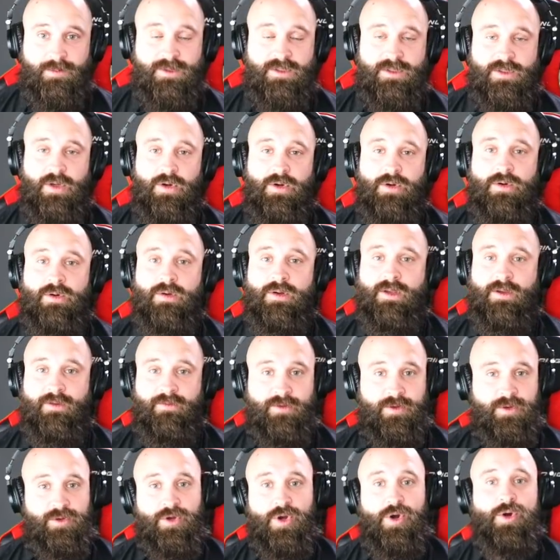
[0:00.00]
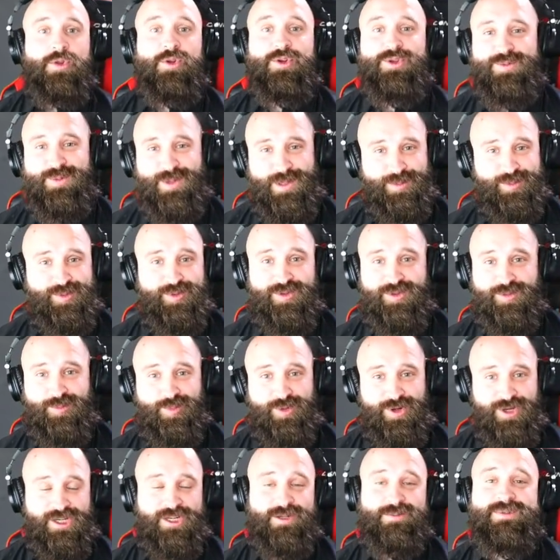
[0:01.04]
So if you know those people,
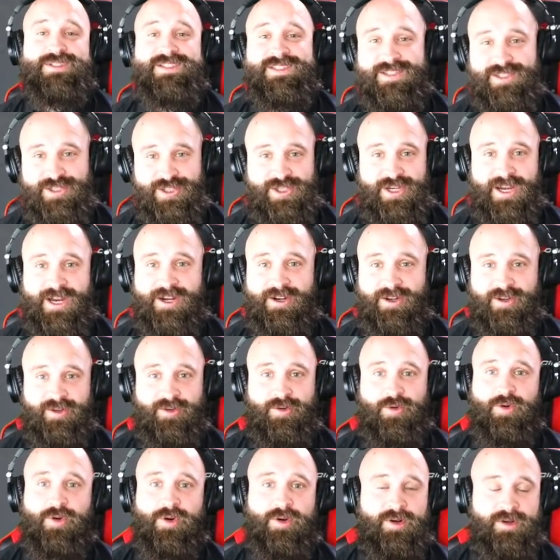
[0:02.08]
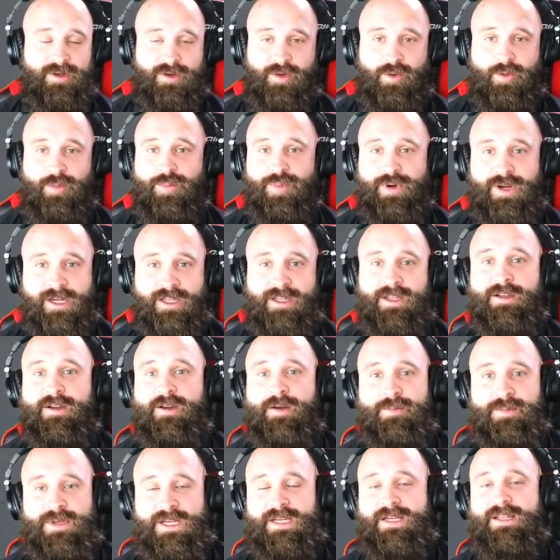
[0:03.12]
bring them to this channel or or bring
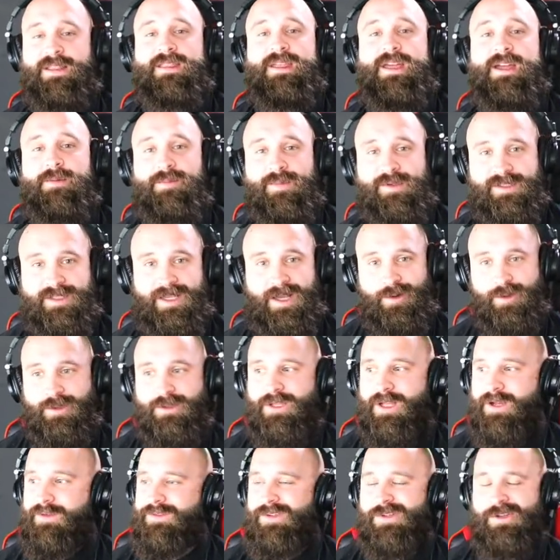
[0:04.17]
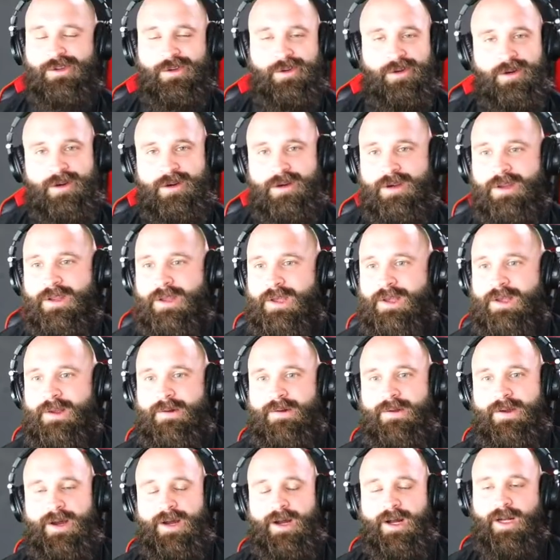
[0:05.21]
uh, me to them because I would love to learn.
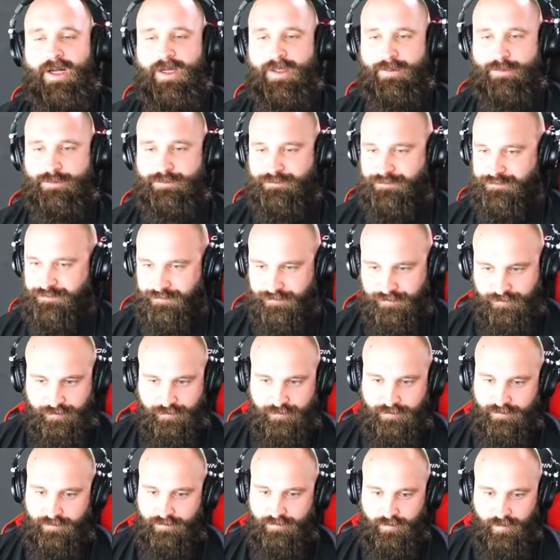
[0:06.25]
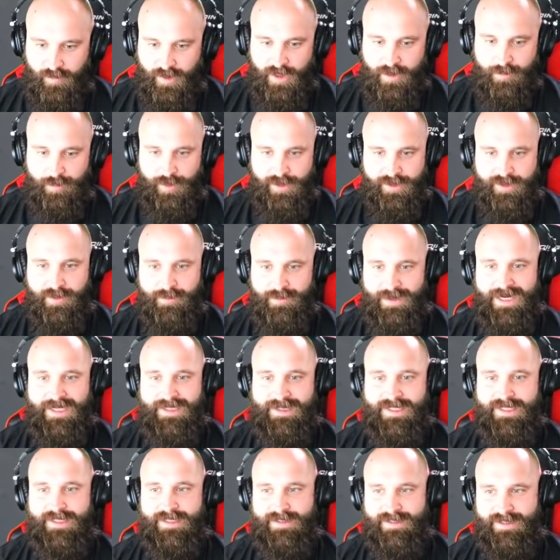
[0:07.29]
Um, but the
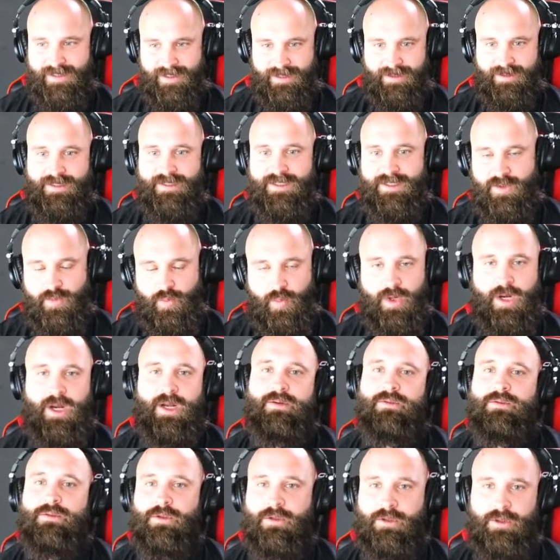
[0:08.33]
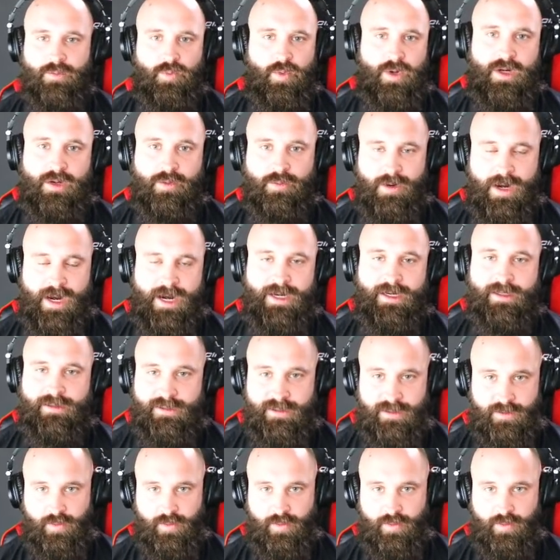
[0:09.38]
main thing is that this is what I've learned while riding.